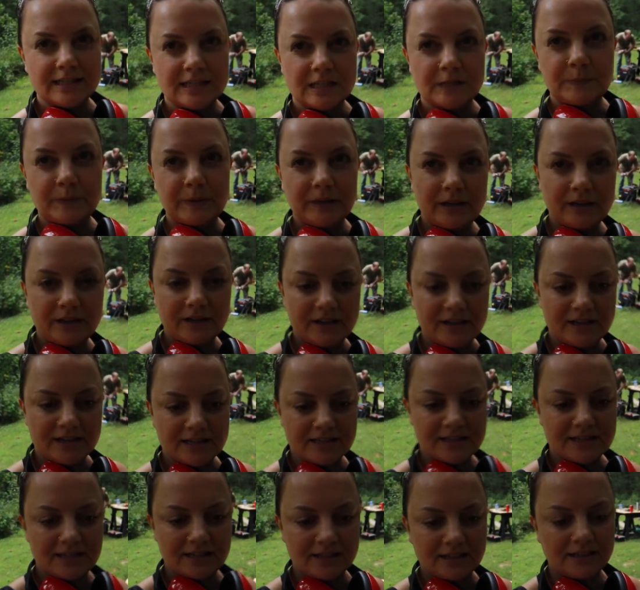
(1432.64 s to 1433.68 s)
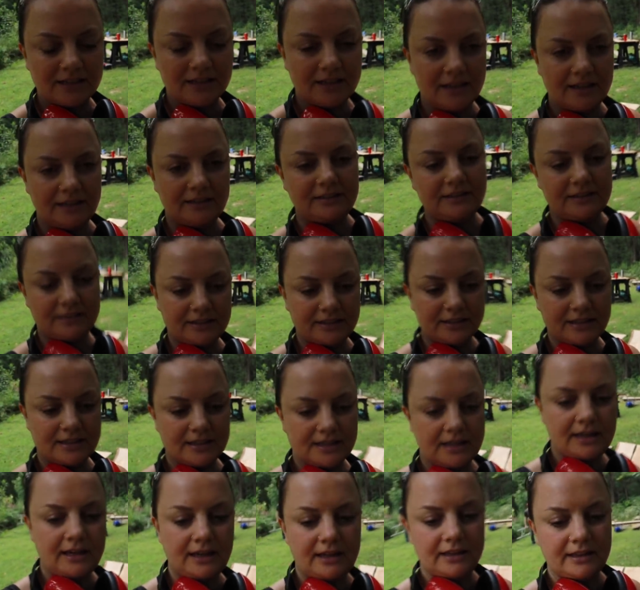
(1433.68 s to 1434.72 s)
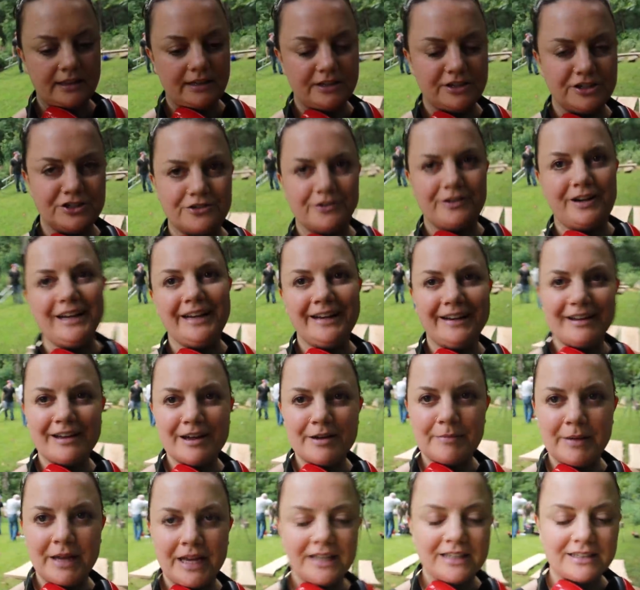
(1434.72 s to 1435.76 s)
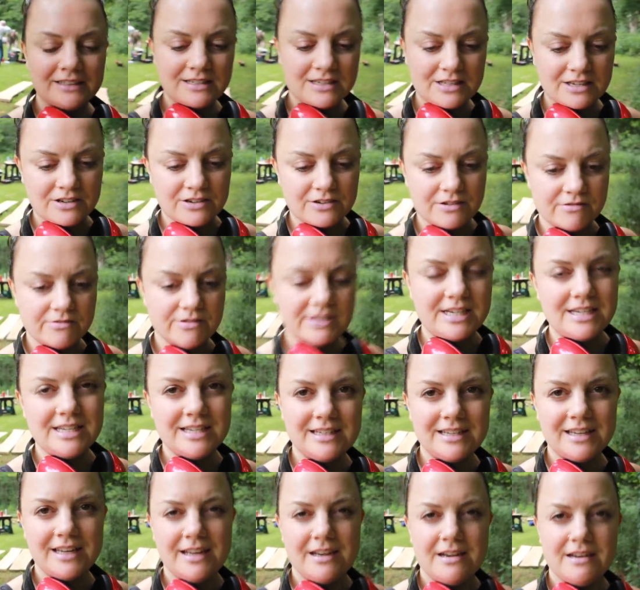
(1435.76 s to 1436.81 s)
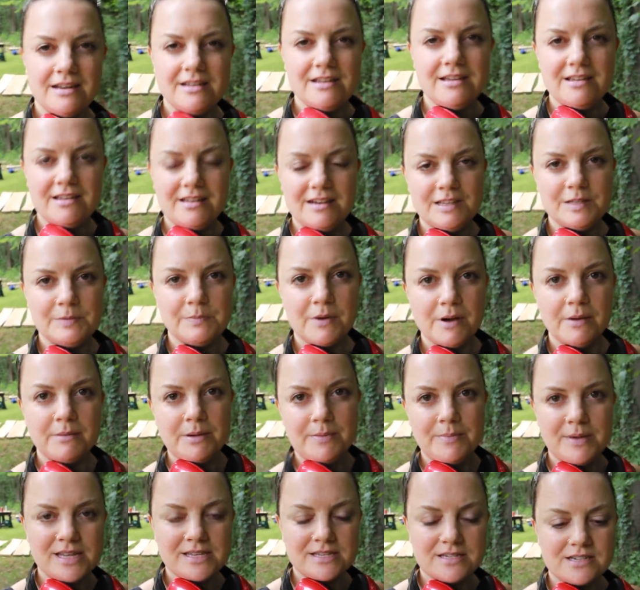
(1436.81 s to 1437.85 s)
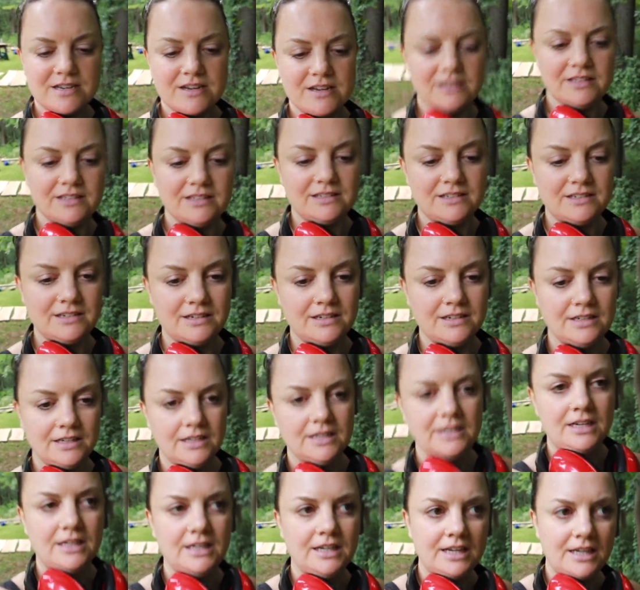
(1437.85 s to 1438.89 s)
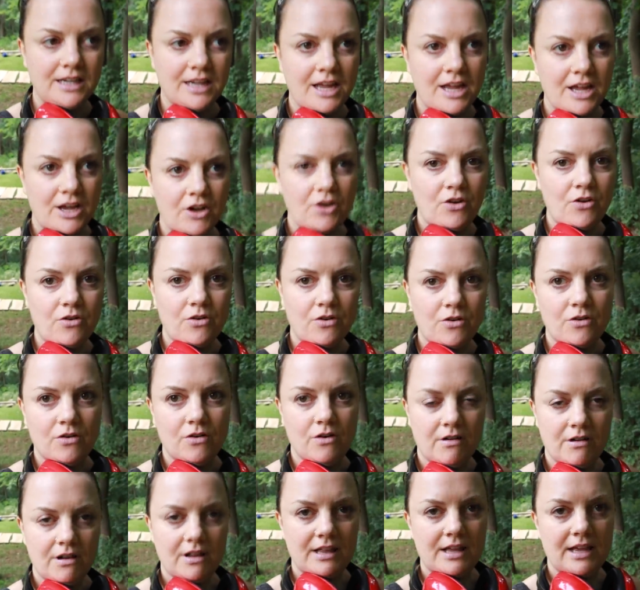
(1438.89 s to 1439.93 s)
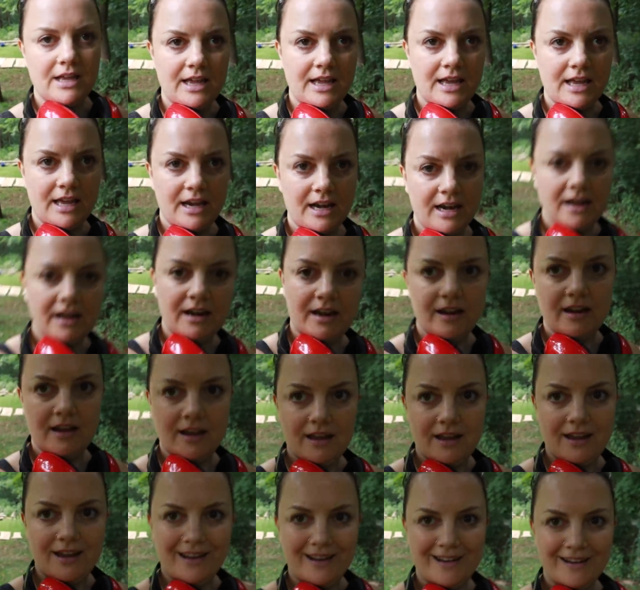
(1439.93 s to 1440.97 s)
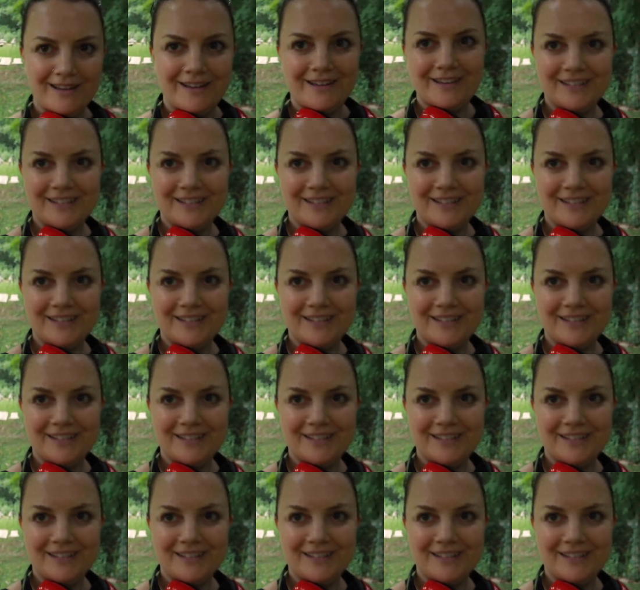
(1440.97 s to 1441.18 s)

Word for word: to spit on us, and it looks like there's rain coming, so we decided it's probably best to just call it a night.